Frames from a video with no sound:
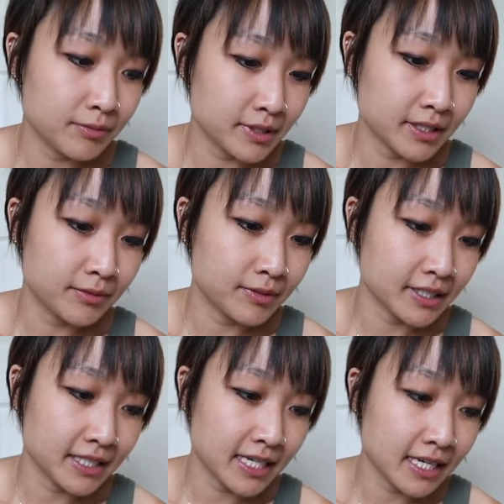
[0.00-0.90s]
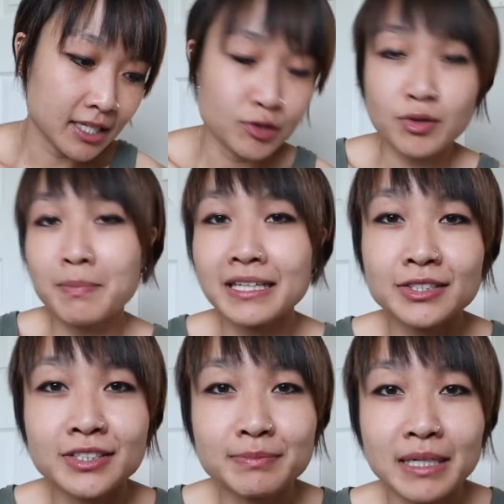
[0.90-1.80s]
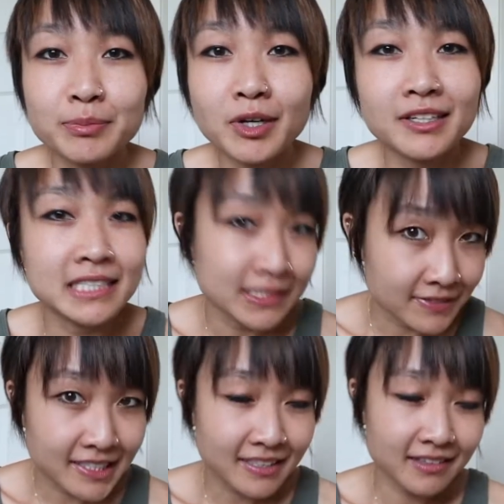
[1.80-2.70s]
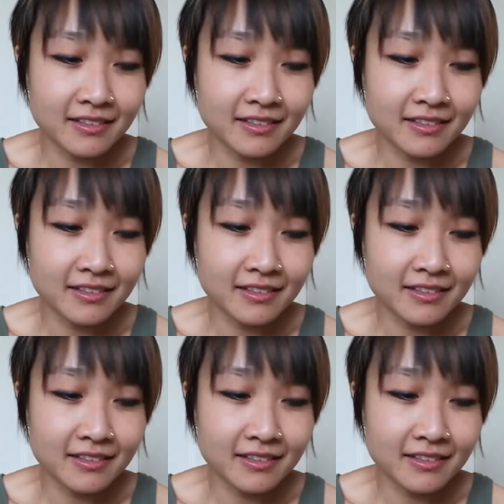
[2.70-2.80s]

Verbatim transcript: really, really instrumental in my productivity in